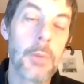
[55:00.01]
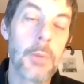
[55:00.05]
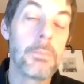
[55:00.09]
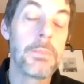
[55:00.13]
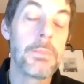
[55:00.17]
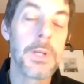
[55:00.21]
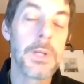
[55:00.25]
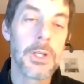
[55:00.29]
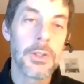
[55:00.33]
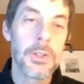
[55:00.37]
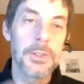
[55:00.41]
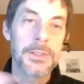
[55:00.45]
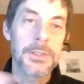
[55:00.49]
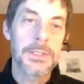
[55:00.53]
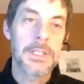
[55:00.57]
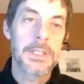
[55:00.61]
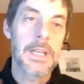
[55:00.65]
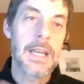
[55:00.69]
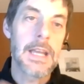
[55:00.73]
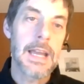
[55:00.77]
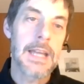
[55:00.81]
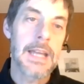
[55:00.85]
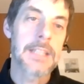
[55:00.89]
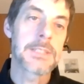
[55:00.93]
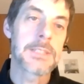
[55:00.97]
built
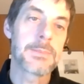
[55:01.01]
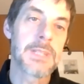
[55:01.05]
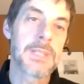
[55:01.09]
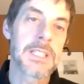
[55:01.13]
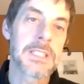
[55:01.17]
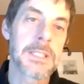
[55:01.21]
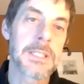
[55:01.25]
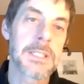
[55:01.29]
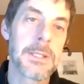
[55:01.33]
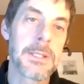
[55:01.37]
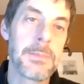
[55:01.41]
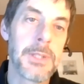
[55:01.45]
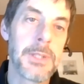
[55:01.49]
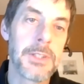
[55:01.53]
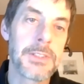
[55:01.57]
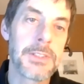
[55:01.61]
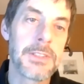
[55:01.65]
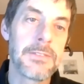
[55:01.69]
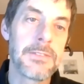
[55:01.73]
aspects of the built